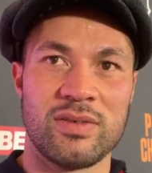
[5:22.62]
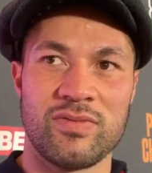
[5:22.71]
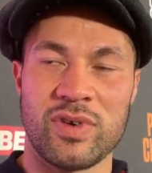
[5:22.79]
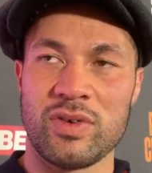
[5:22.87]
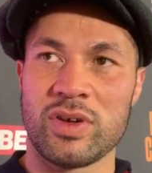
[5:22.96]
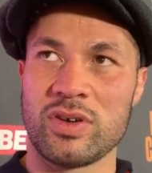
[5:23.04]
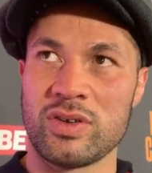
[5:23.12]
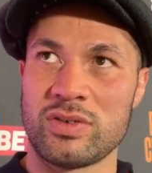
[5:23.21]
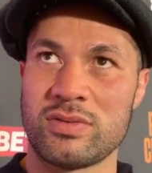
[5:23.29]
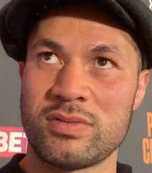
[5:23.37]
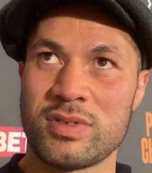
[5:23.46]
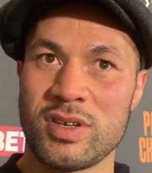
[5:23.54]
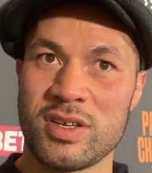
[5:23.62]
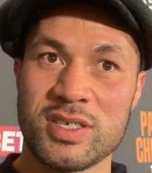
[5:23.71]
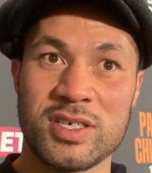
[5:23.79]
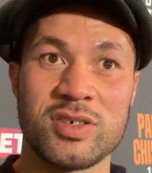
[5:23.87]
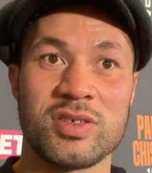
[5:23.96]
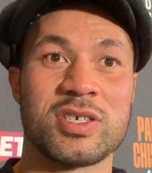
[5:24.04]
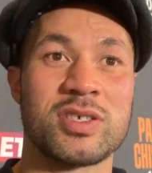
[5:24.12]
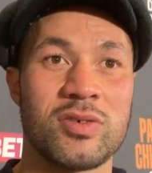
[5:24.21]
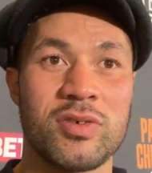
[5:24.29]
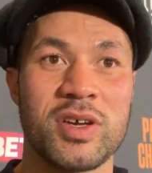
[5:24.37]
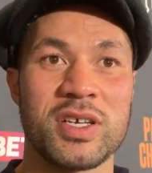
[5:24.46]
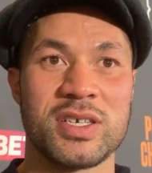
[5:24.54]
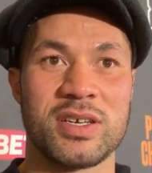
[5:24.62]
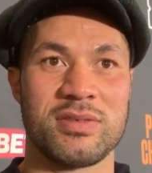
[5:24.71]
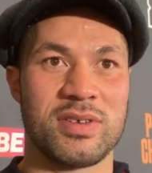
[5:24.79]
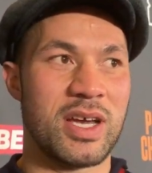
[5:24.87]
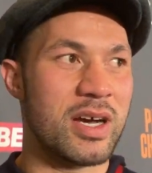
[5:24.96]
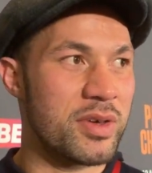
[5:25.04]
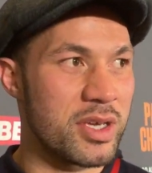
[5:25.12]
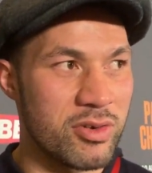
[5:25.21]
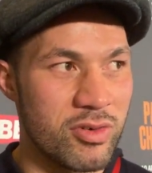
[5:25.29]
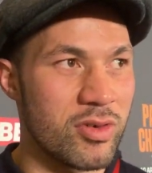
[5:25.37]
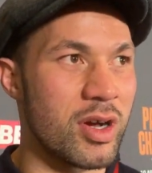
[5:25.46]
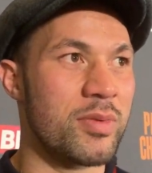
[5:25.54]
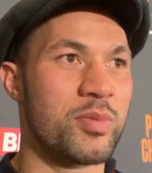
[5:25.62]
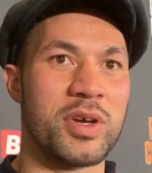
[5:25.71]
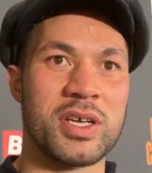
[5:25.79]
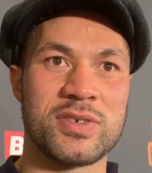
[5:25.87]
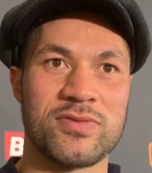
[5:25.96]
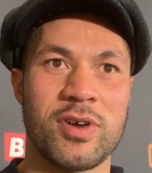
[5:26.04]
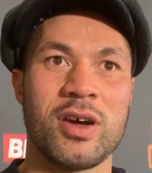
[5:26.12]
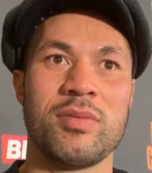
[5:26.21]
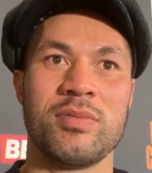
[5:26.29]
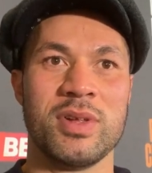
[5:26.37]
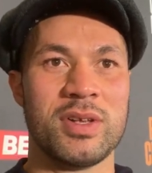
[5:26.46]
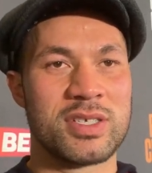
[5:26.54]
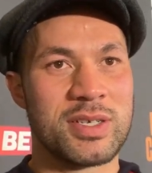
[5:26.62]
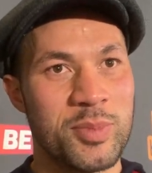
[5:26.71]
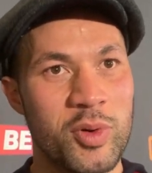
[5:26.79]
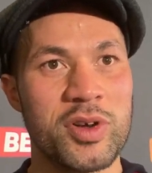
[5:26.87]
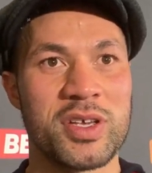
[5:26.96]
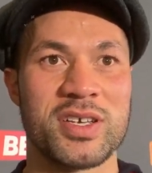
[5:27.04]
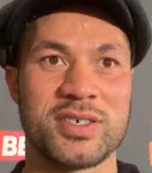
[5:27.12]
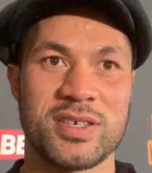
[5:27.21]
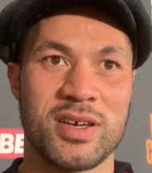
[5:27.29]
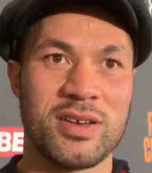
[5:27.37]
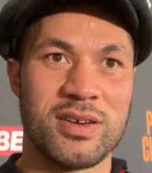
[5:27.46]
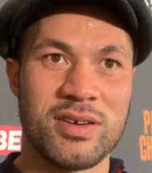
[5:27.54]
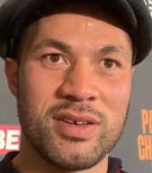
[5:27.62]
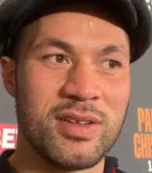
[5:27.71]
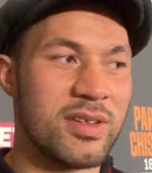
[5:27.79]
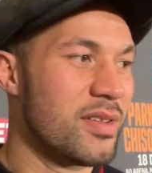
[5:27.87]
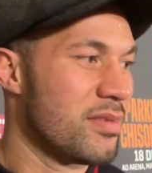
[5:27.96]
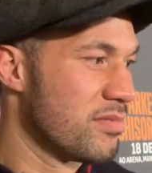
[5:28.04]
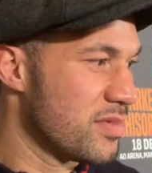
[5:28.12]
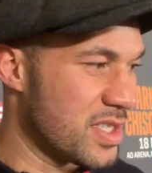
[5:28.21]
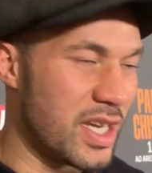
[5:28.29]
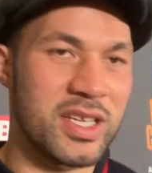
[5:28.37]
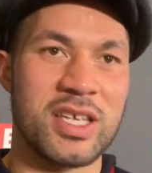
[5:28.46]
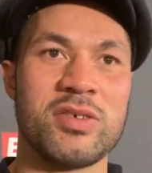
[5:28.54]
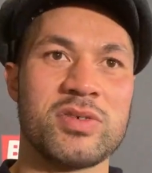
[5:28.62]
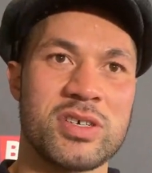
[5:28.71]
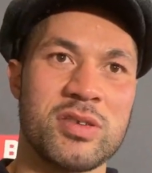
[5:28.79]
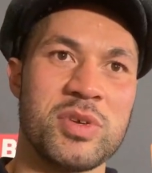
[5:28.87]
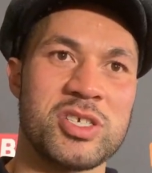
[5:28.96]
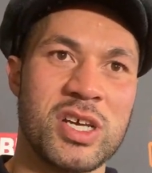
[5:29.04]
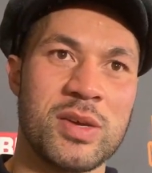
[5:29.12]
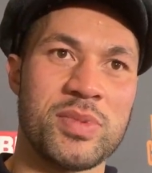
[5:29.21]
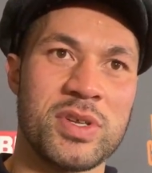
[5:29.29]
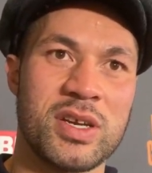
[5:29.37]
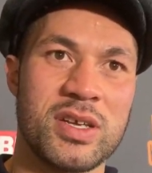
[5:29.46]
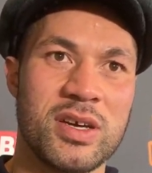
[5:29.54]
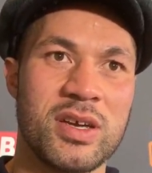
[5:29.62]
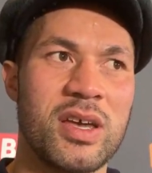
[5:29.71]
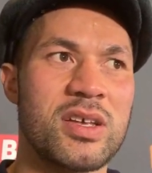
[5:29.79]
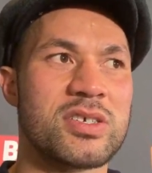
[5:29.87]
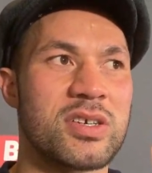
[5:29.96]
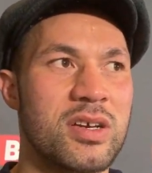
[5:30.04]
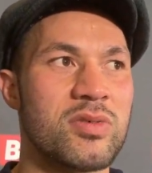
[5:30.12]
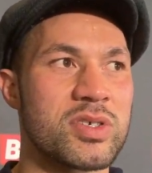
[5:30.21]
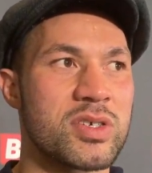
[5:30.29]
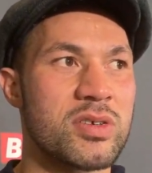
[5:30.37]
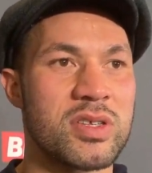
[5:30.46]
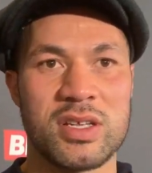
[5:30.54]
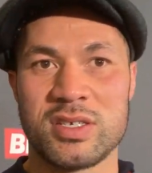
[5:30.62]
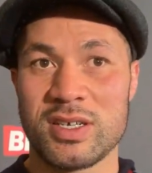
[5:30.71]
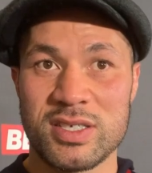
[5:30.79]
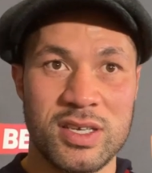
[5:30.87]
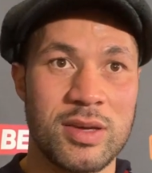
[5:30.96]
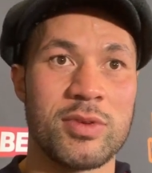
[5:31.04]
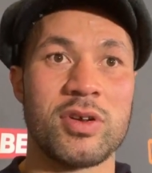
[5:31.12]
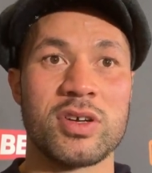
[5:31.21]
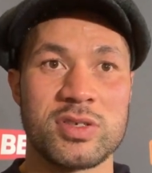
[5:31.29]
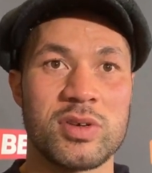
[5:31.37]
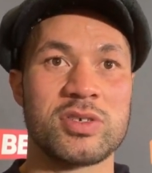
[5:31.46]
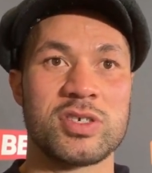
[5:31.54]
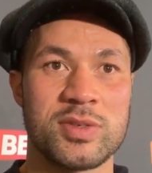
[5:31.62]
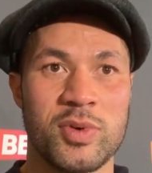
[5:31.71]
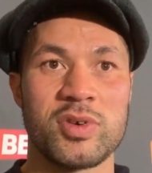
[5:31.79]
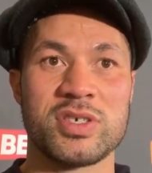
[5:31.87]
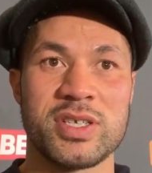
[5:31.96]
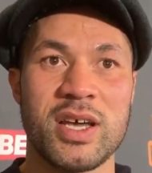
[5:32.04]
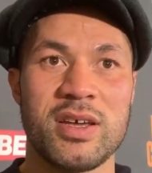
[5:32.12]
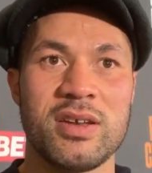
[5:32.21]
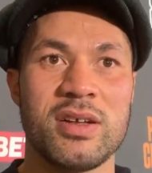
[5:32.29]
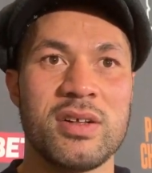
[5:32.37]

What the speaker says: Very good to listen to the stories and how he grew up, where he's from, supporting his son, saying that he was going to be champion at a young age. And it was good that Tyson came along as well to support his dad.